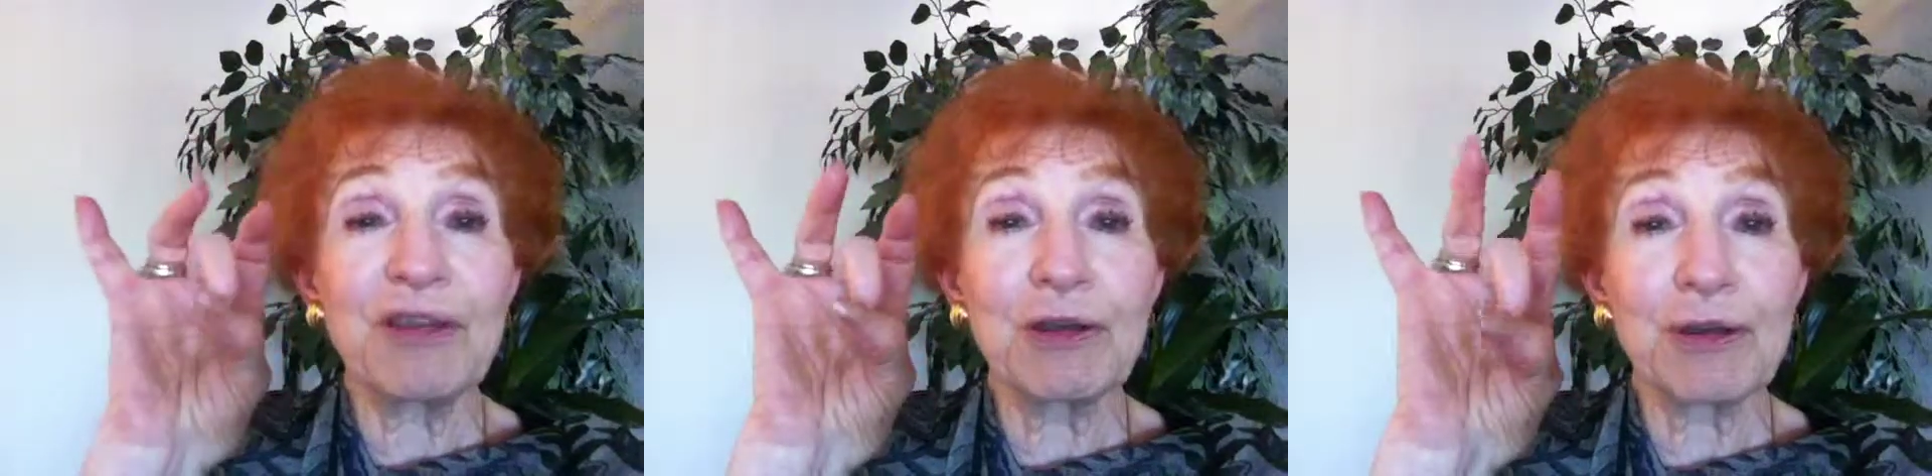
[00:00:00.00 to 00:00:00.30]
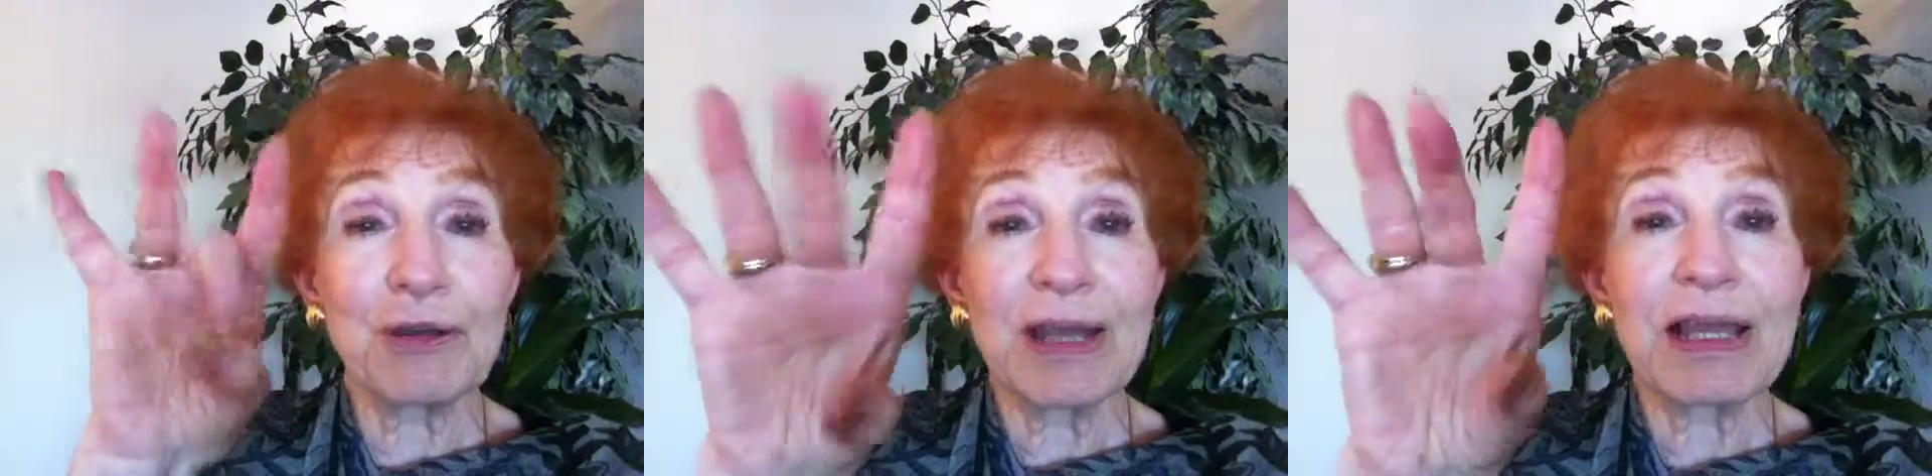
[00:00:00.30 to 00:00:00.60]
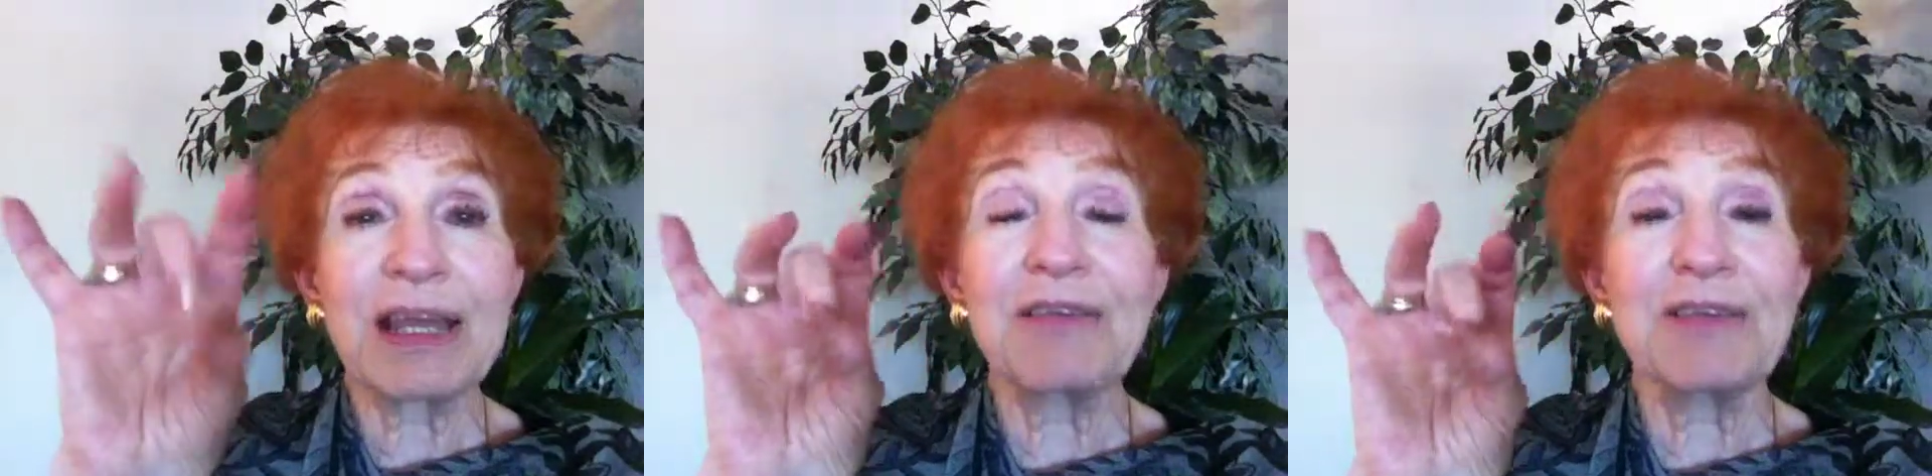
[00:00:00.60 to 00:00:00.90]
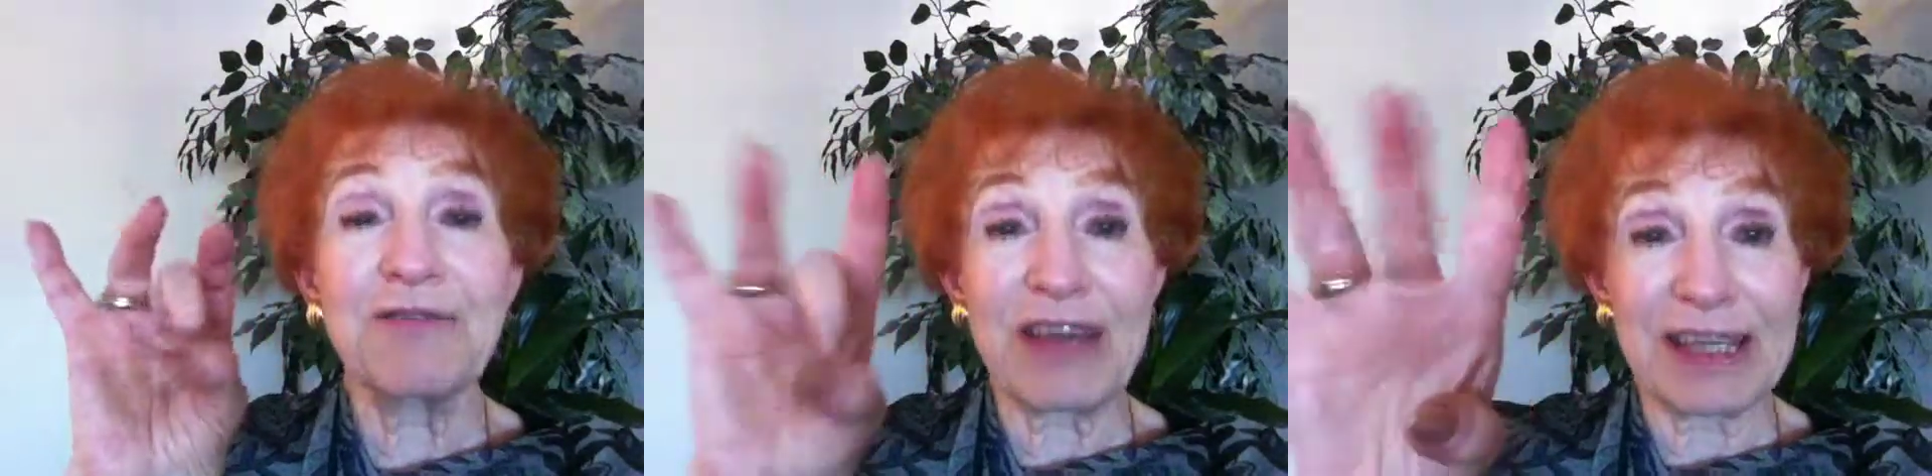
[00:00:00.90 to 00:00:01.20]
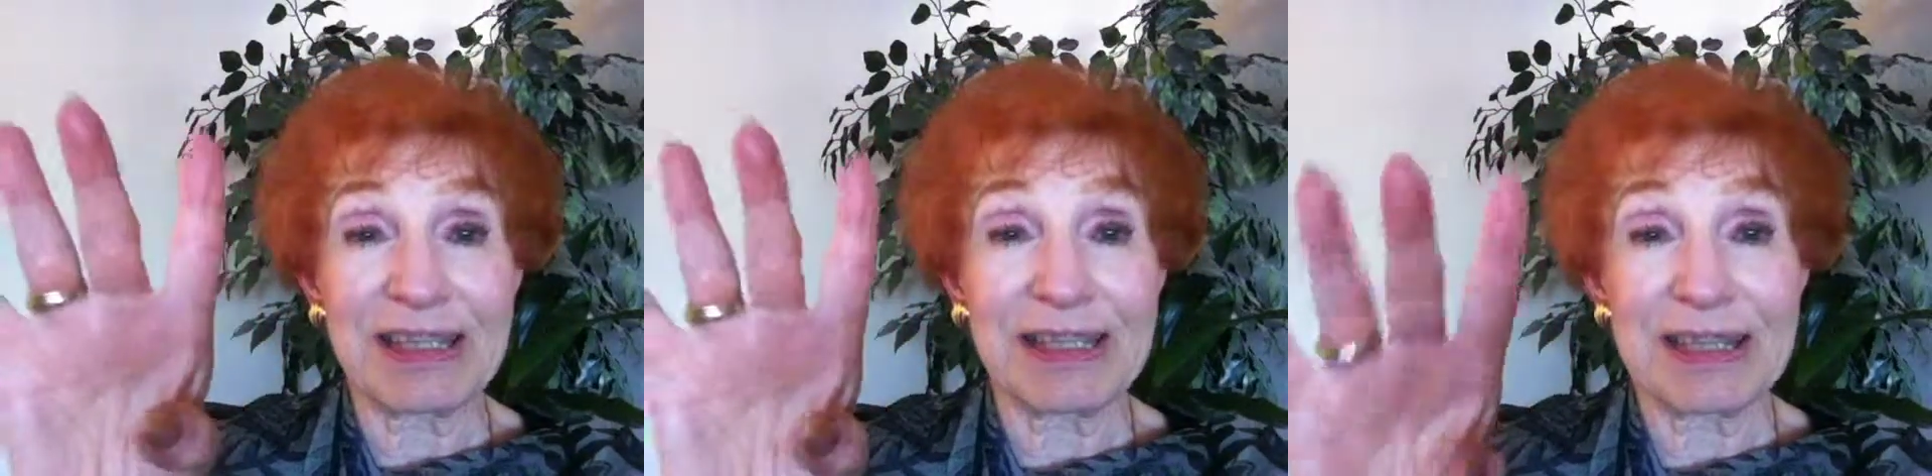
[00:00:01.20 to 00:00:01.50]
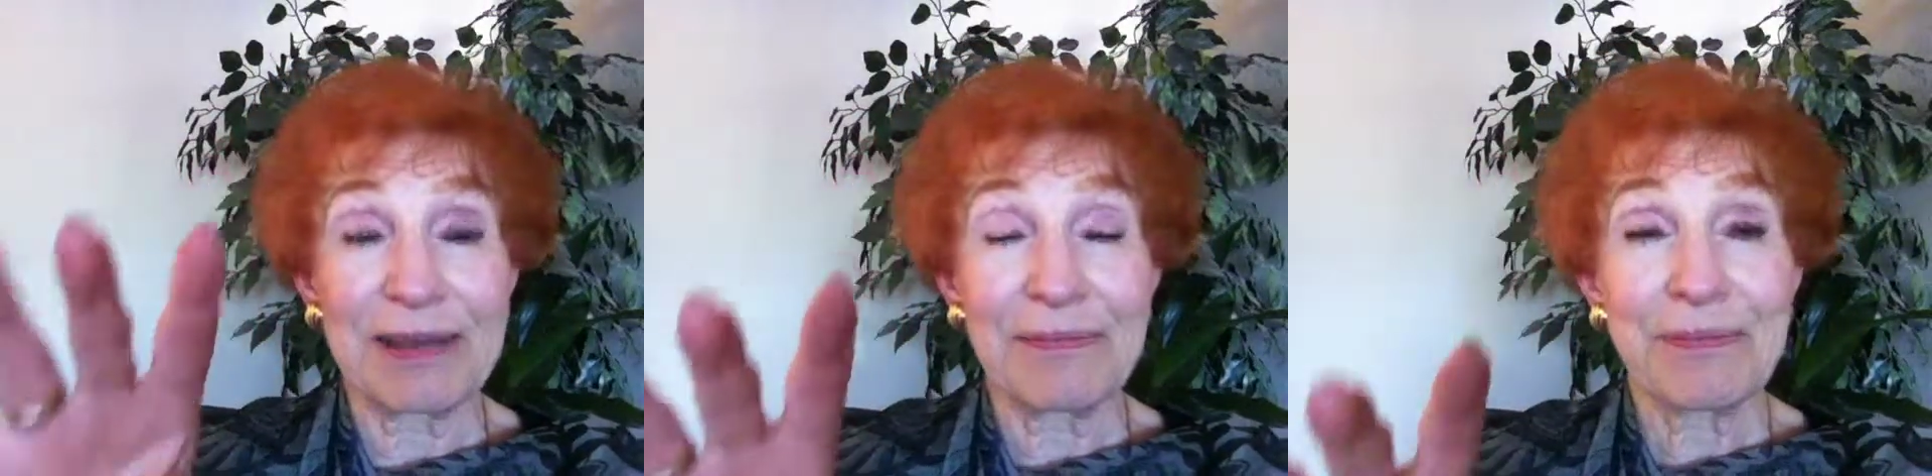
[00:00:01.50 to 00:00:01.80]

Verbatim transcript: fear in the face.